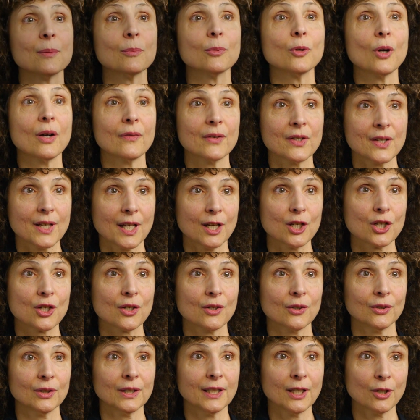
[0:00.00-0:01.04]

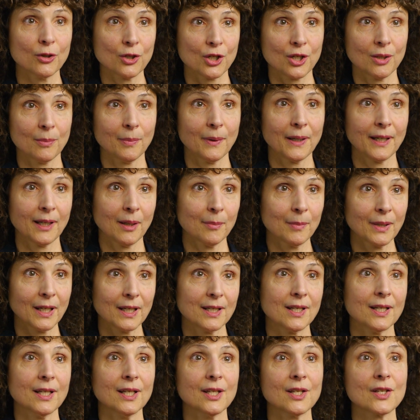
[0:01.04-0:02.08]
Improvisational Leadership at
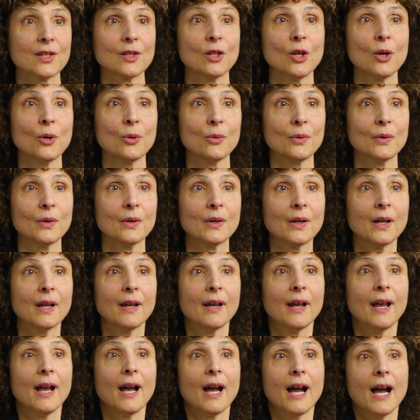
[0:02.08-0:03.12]
MIT Sloan,
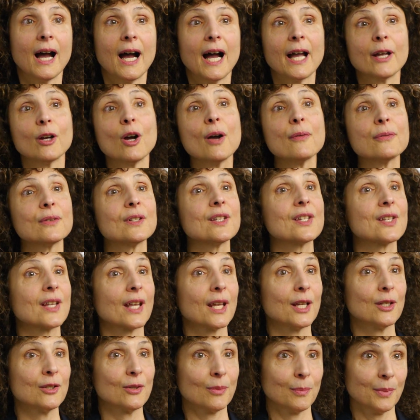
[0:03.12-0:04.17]
I often
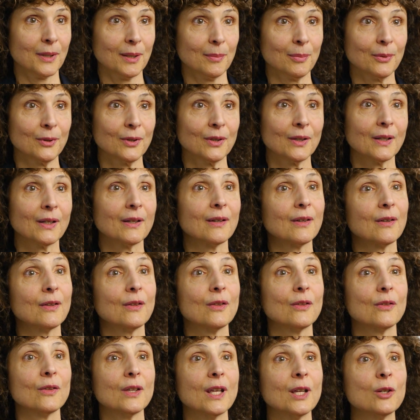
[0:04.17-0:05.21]
say to people,
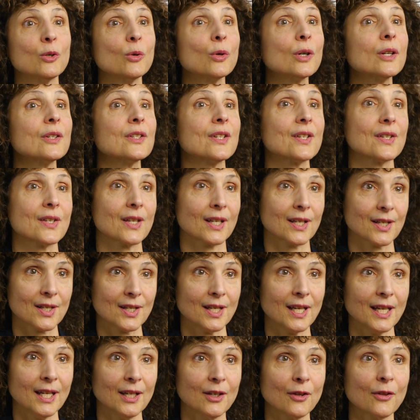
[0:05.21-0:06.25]
in order to
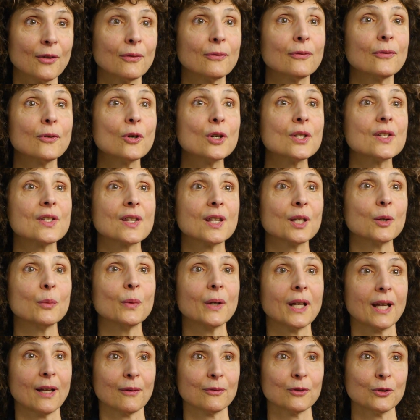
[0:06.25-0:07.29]
succeed, the first thing
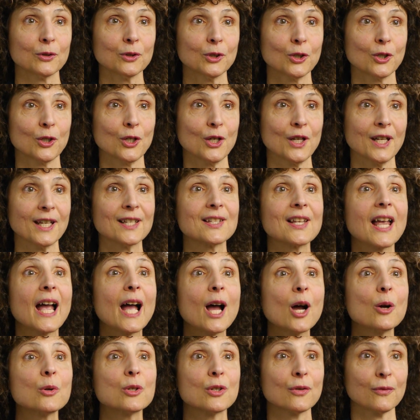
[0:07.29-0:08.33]
we have to learn is
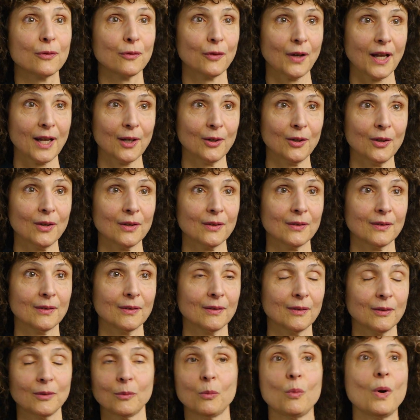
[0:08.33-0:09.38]
how to fail.
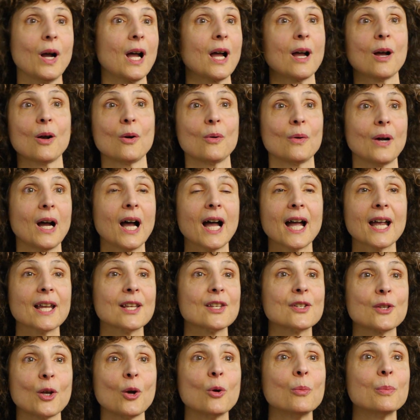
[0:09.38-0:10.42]
Wow,
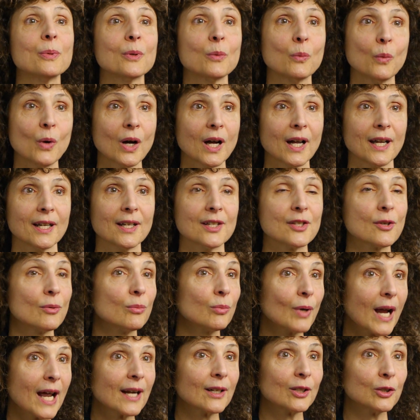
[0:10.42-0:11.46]
eyes open wide. It's a
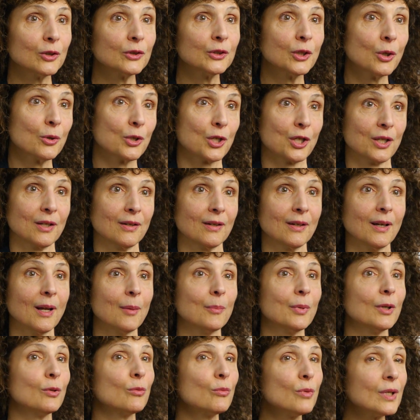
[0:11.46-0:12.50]
radical notion,
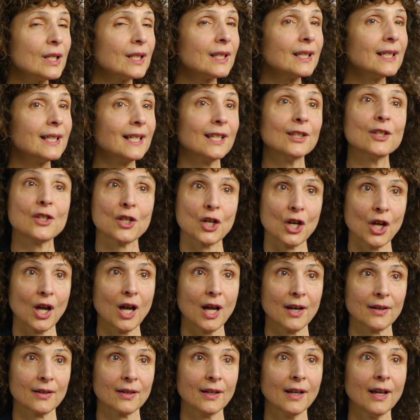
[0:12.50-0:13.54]
but really it's
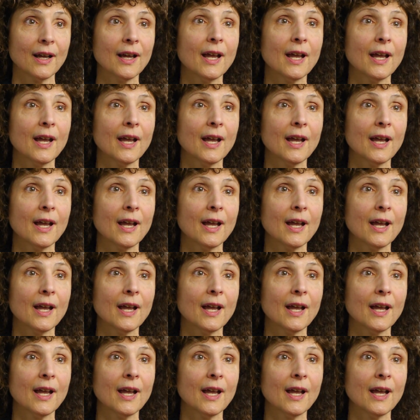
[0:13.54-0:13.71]
not.